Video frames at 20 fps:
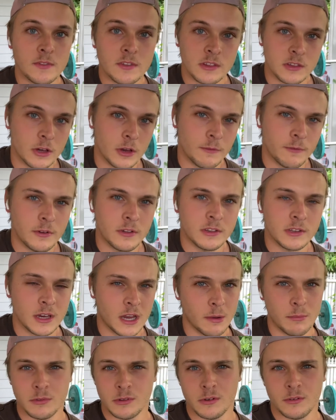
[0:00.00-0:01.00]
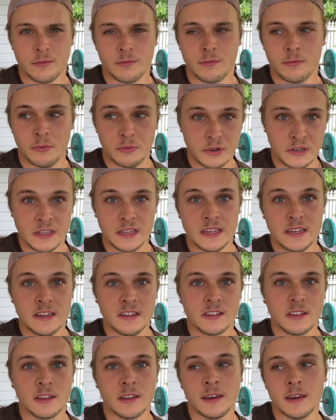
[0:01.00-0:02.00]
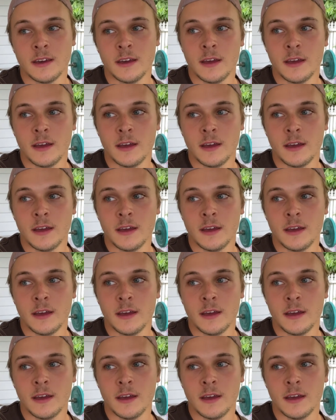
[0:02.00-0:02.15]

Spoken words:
surface, it comes off really easily.